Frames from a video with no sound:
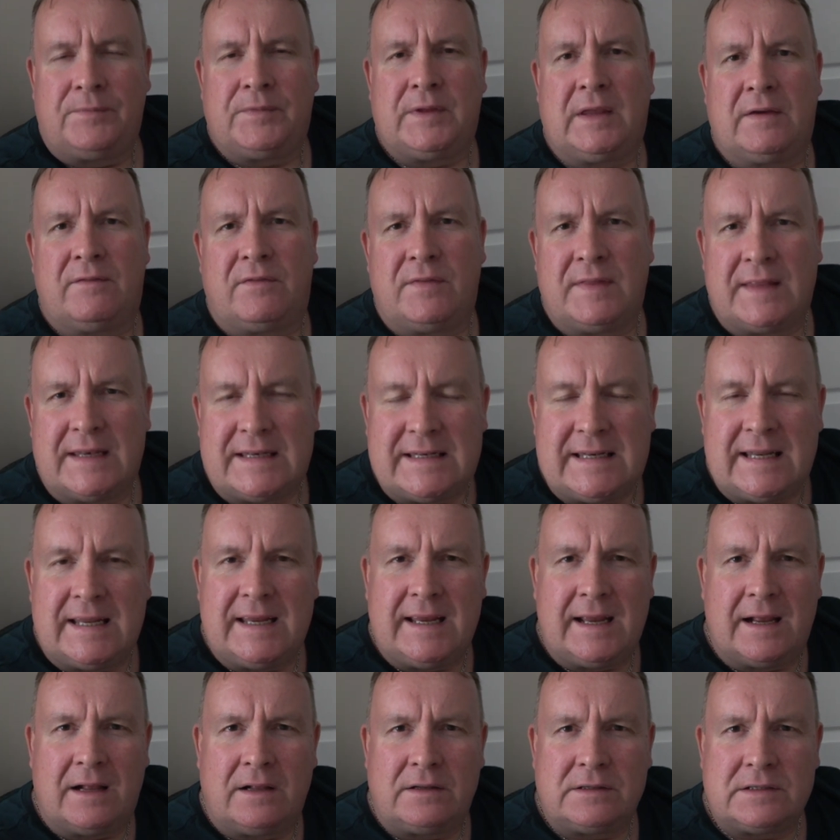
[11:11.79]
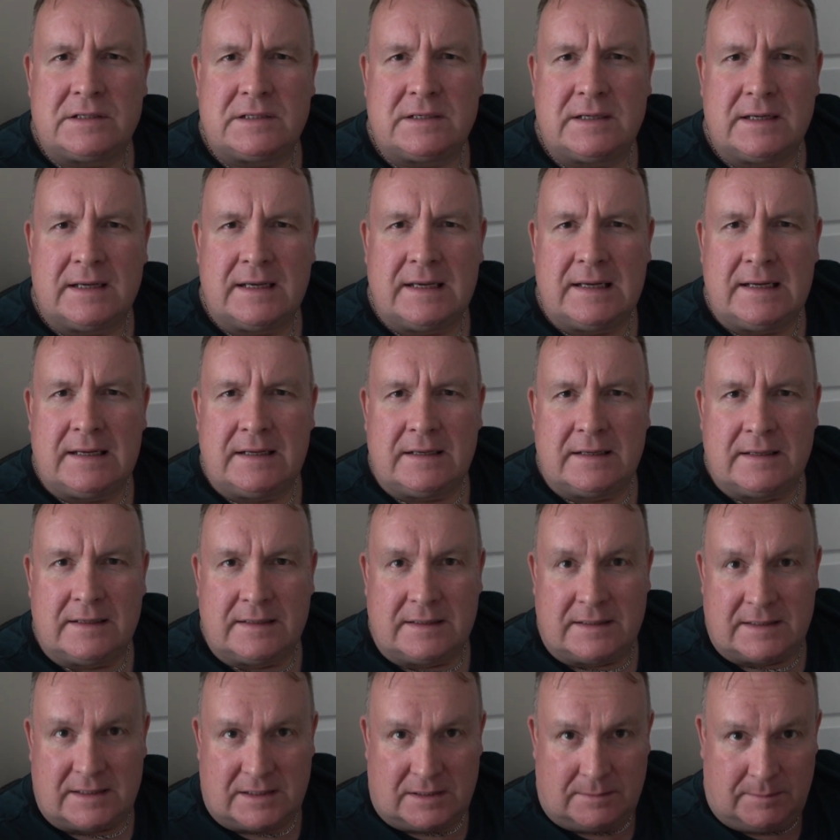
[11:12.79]
given the TLC
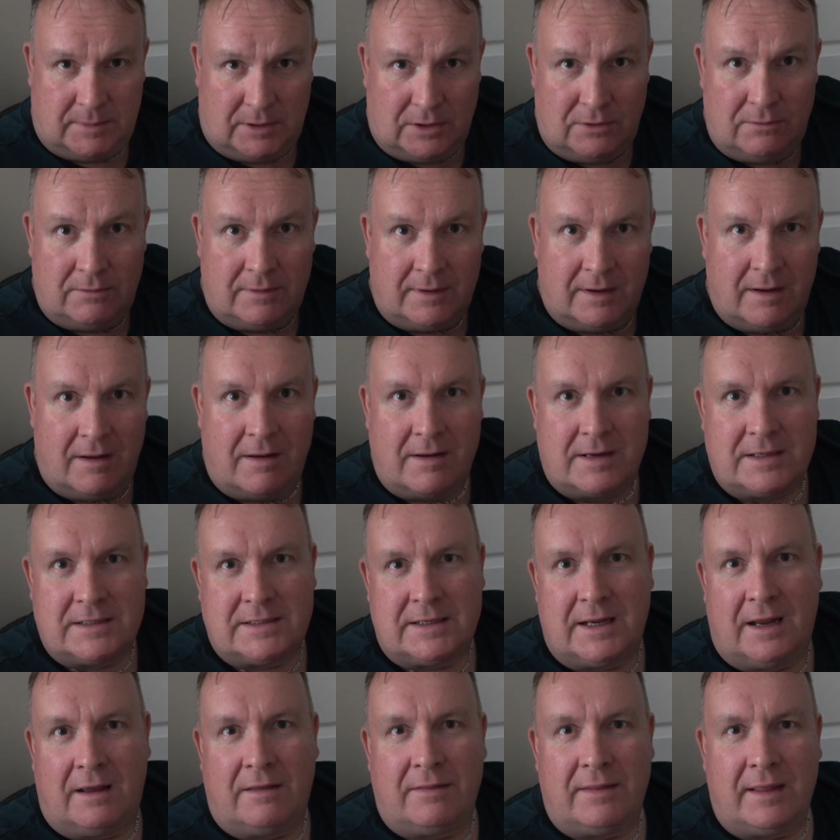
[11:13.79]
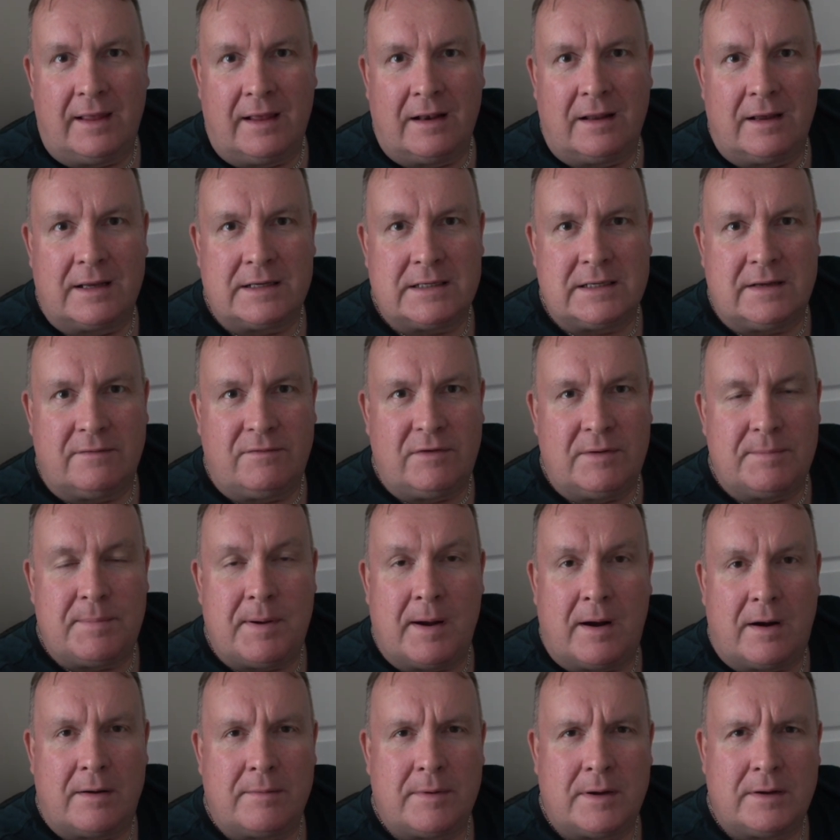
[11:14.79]
that some of you guys out there like to give you
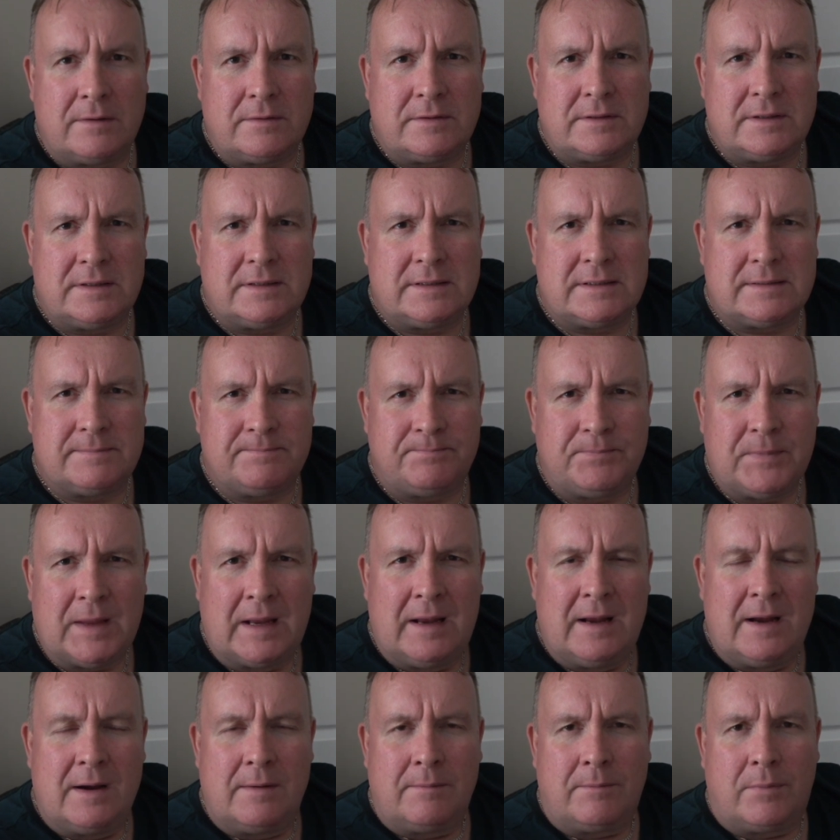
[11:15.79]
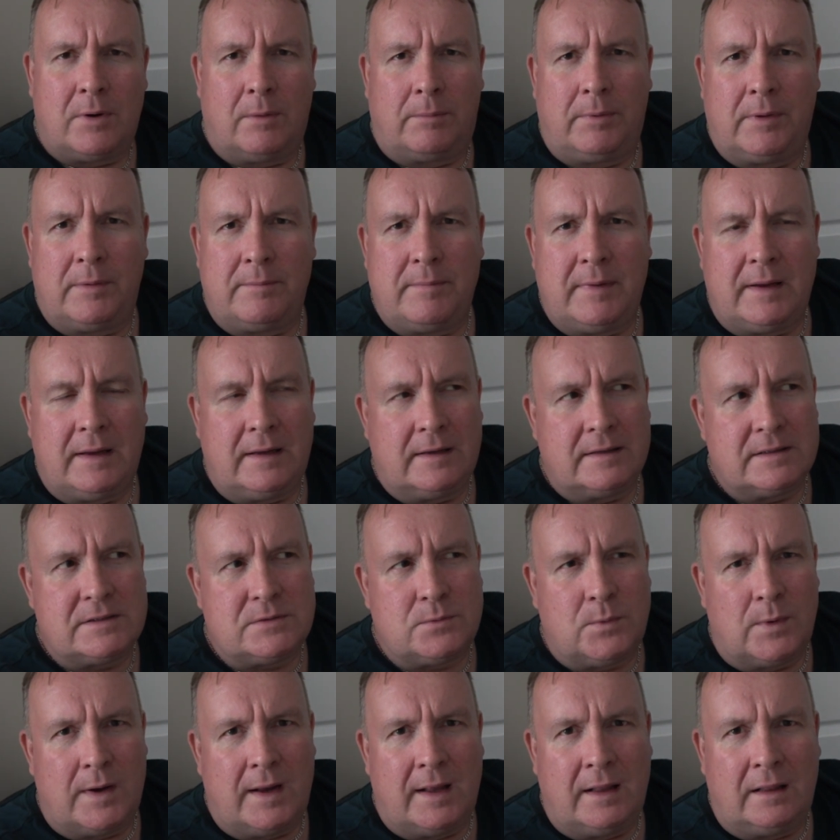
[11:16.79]
paramotors and probably me
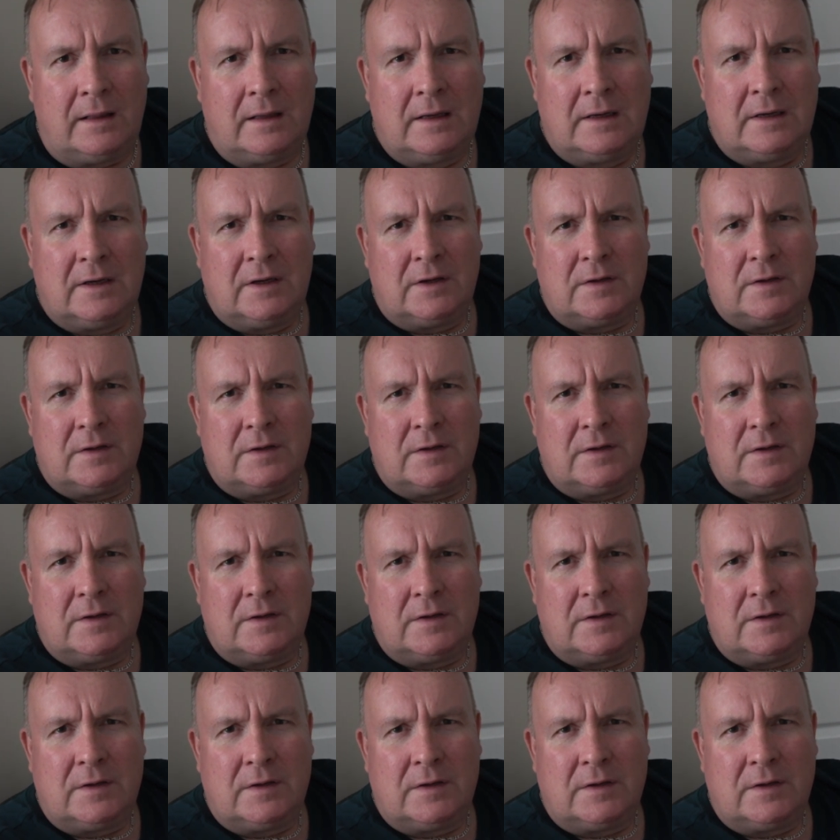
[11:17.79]
as well.